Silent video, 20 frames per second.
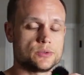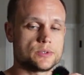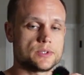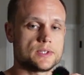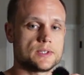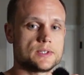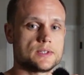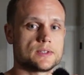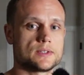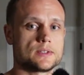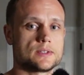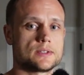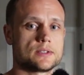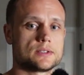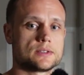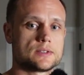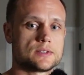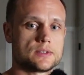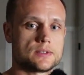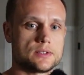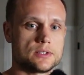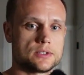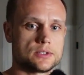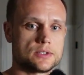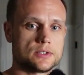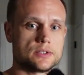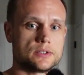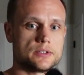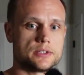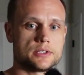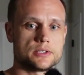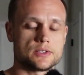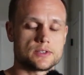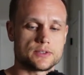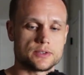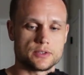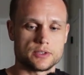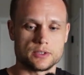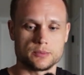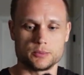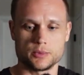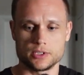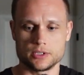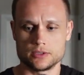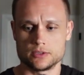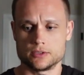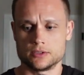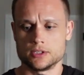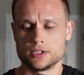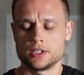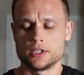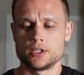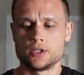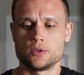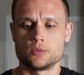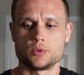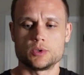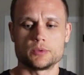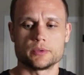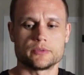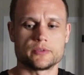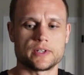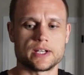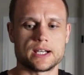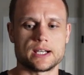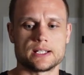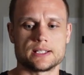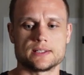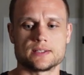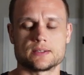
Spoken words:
This is such a delicious looking meal. What we've got is